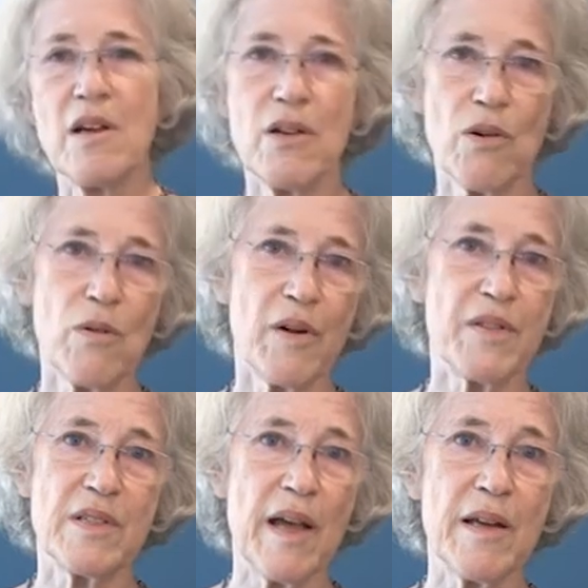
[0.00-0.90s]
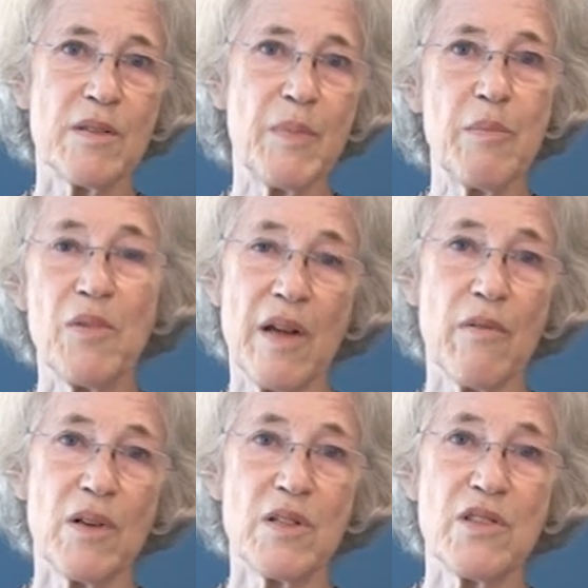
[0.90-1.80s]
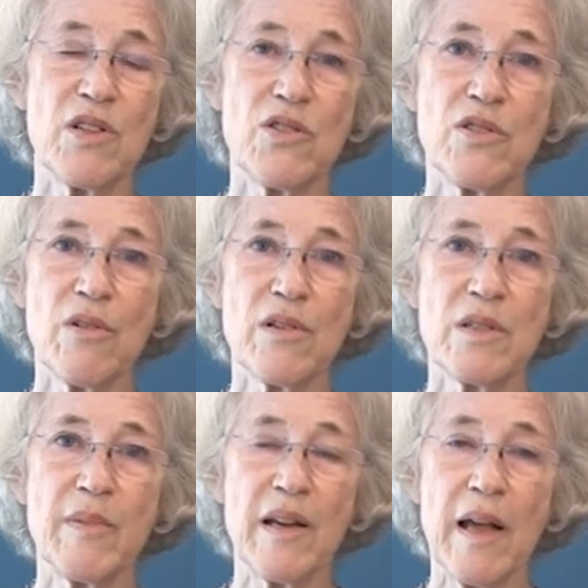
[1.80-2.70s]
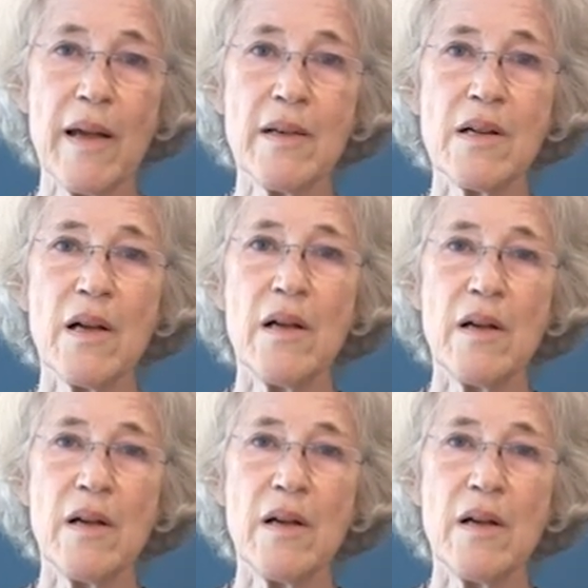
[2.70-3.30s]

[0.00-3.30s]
You know, if it's AIDS people, they want to teach the girls about AIDS,